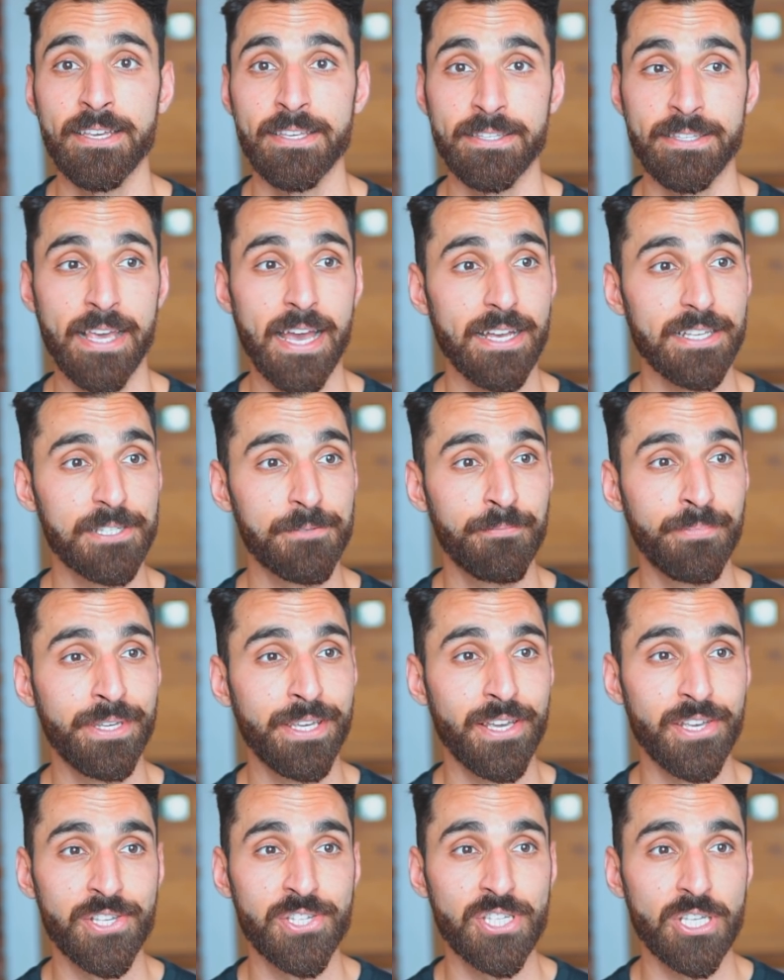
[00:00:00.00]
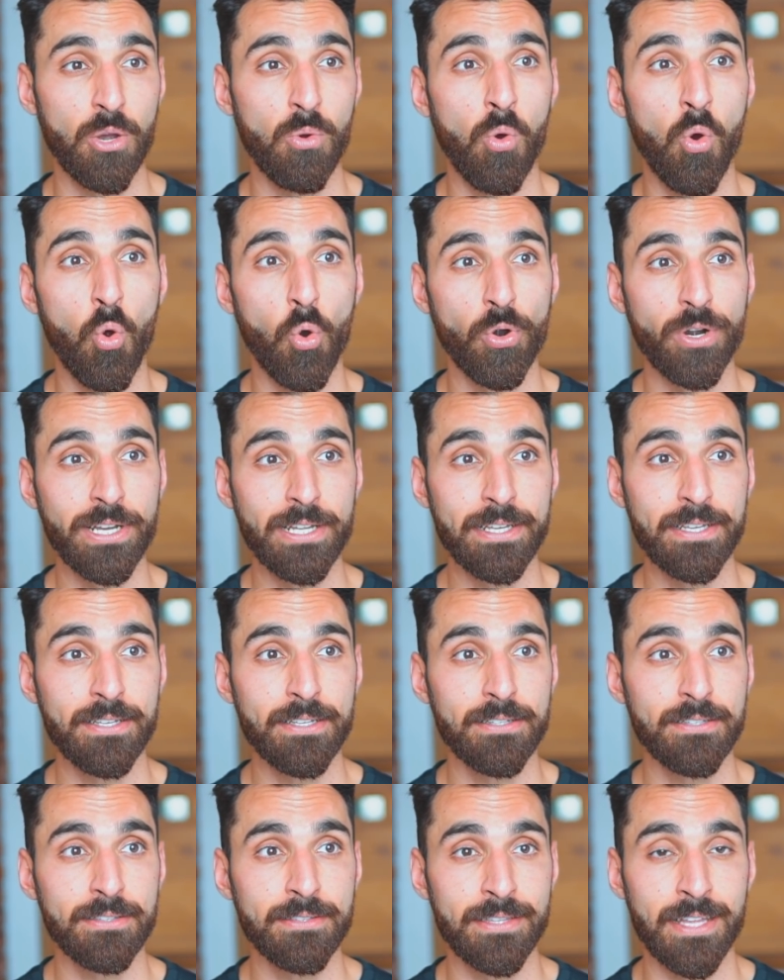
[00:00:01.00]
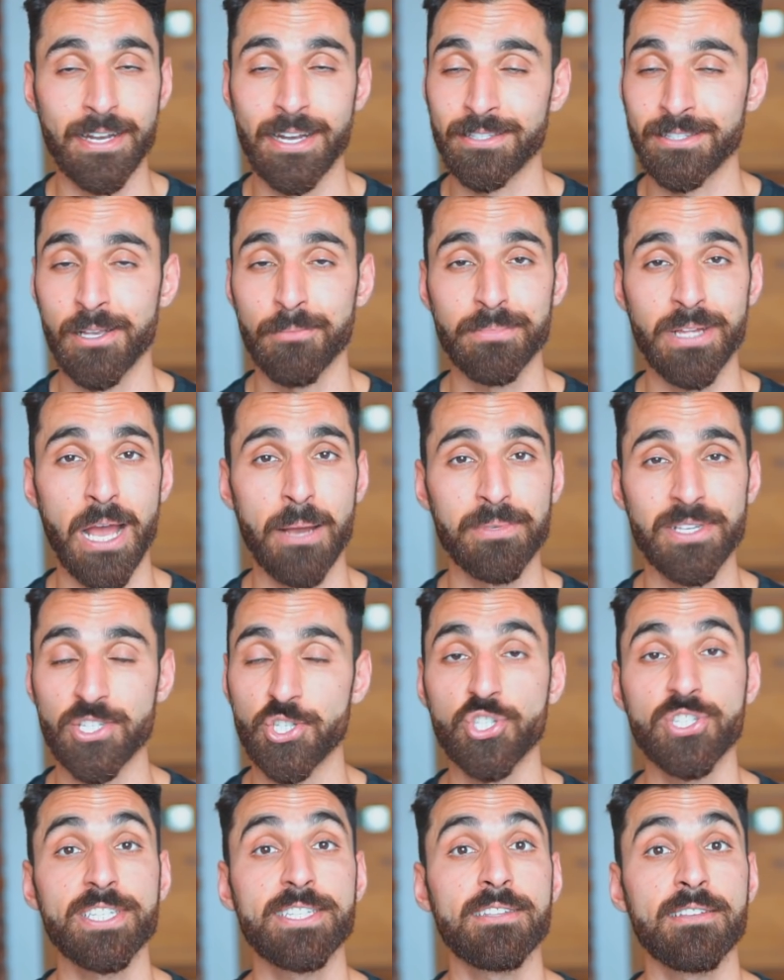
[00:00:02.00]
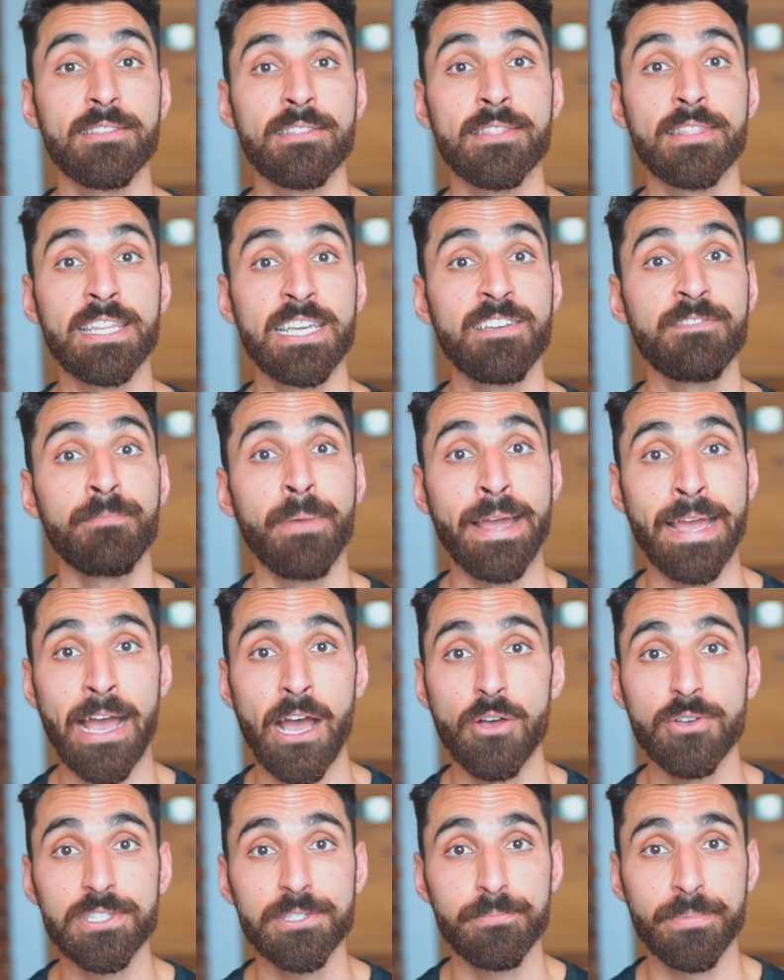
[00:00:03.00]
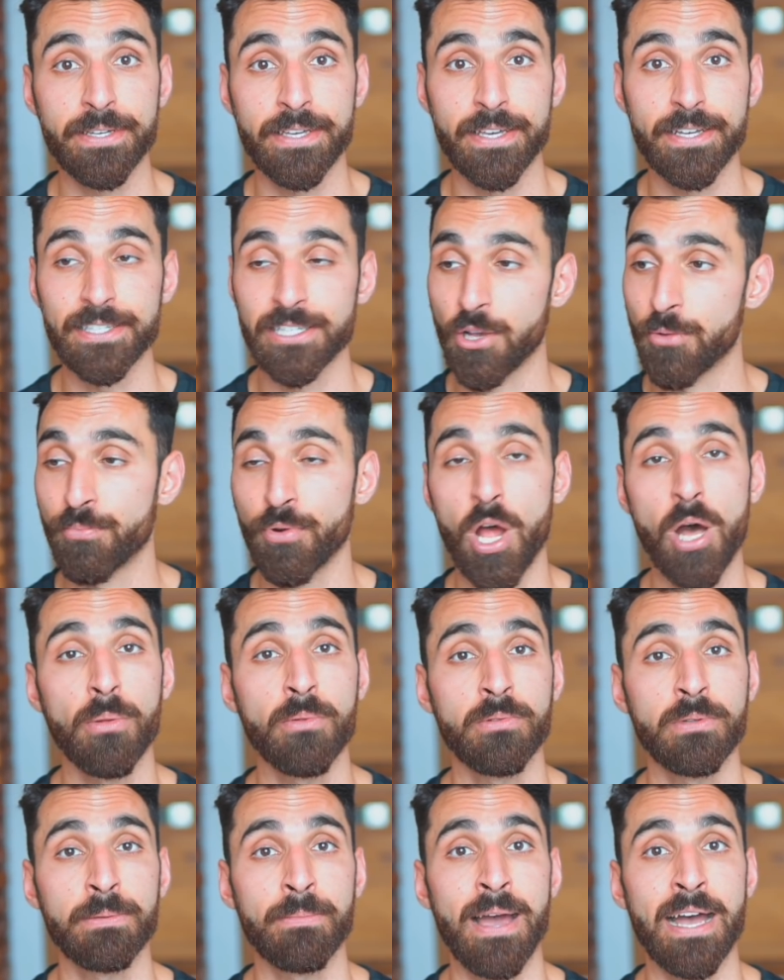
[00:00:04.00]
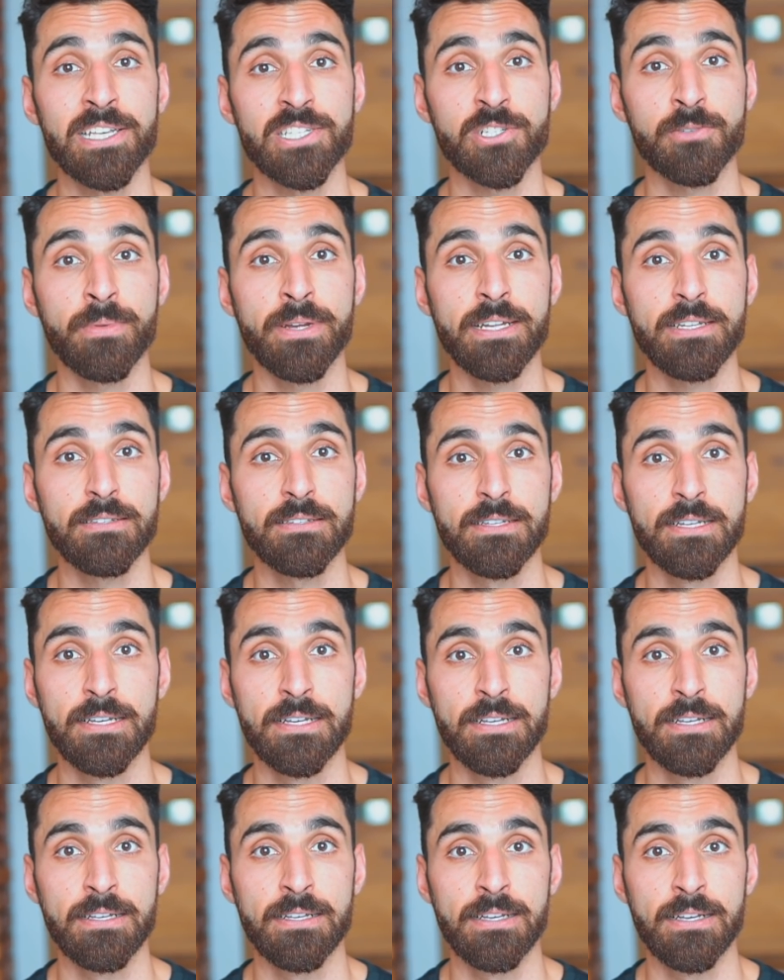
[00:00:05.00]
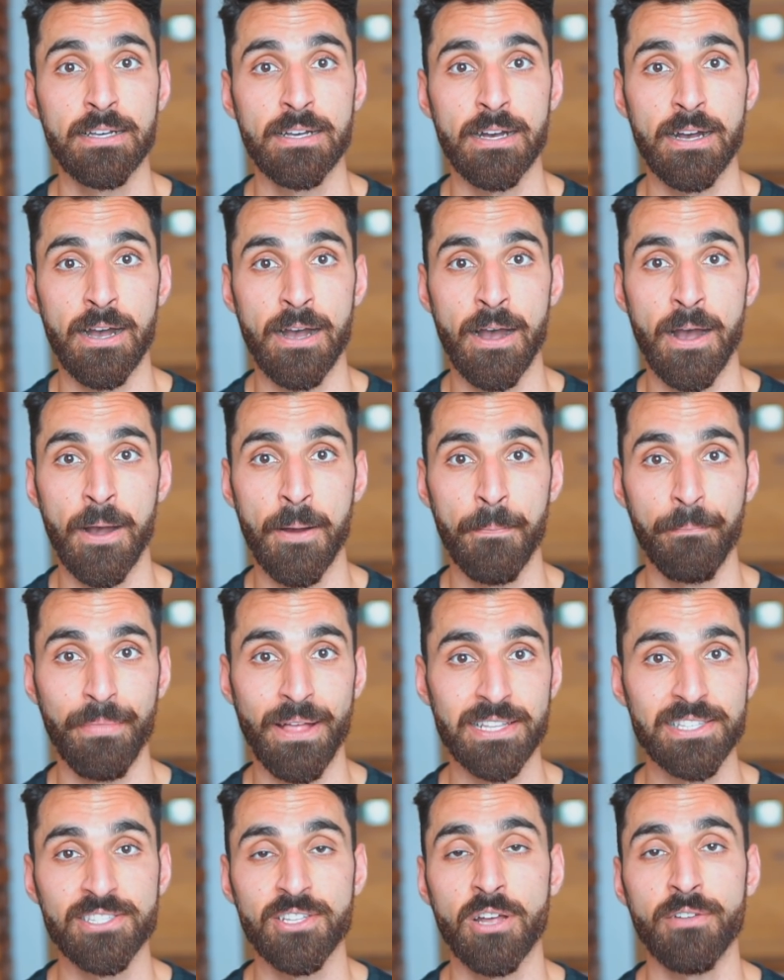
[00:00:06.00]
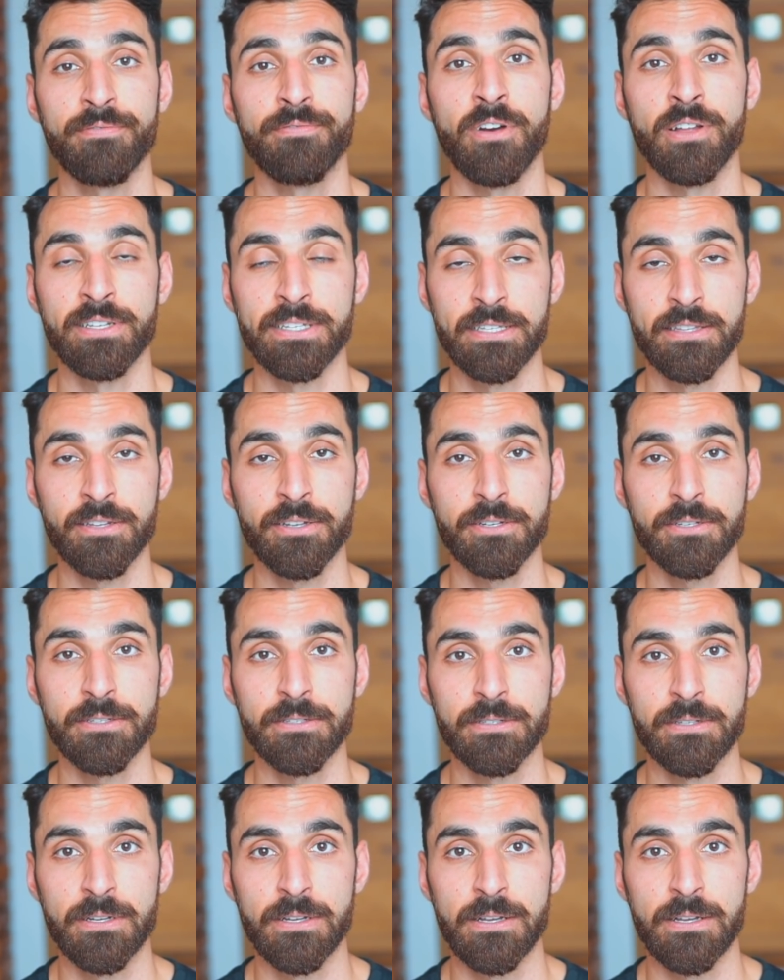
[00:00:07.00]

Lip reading: Yes, being so horny that sometimes I just need to leave my house because I'll probably masturbate. That's not fun either.